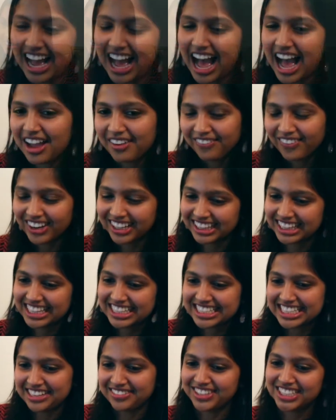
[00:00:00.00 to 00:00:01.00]
I won the
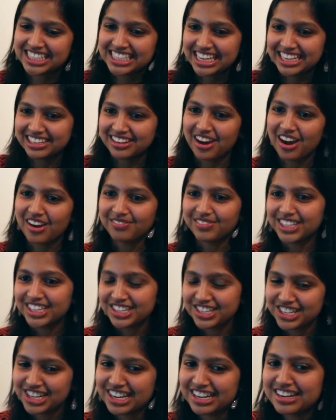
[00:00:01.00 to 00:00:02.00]
Davidson
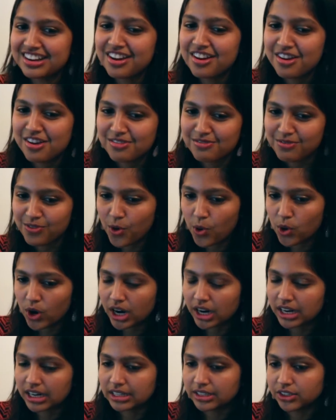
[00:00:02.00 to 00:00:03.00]
competition
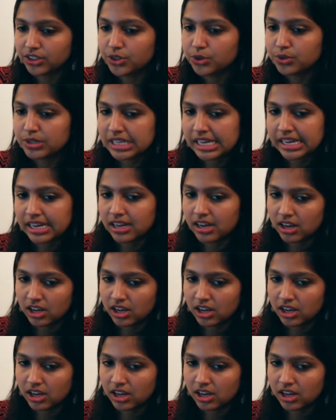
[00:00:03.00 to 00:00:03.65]
for using